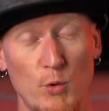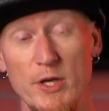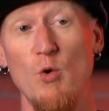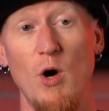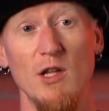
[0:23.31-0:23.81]

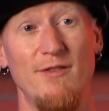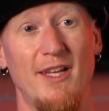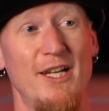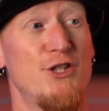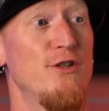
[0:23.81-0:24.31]

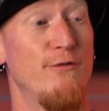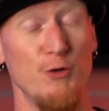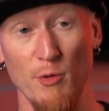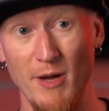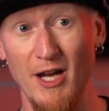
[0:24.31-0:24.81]
pre-qualification for
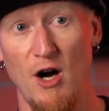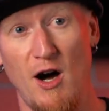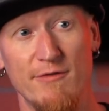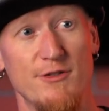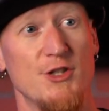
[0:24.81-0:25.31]
you to make
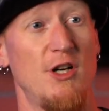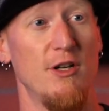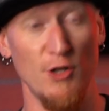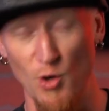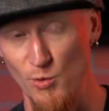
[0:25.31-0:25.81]
offers
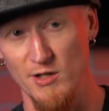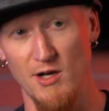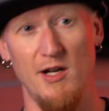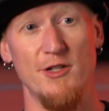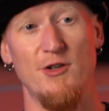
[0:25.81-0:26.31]
on, go under
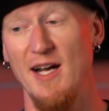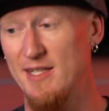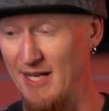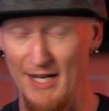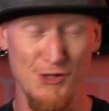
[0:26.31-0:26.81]

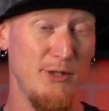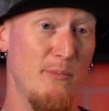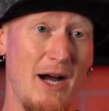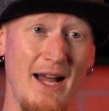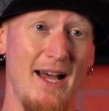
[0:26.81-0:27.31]
contract and actually
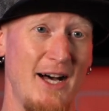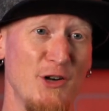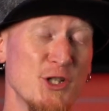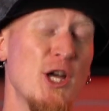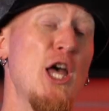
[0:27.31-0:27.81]
buy a
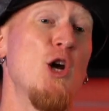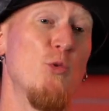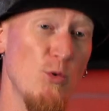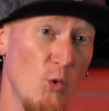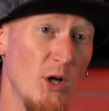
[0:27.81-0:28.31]
house,
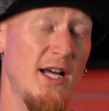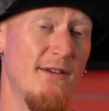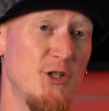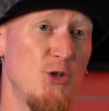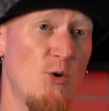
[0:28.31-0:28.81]
we will have
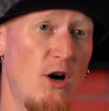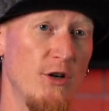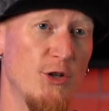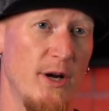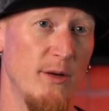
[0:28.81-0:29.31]
to do a
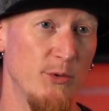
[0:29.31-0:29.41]
hard credit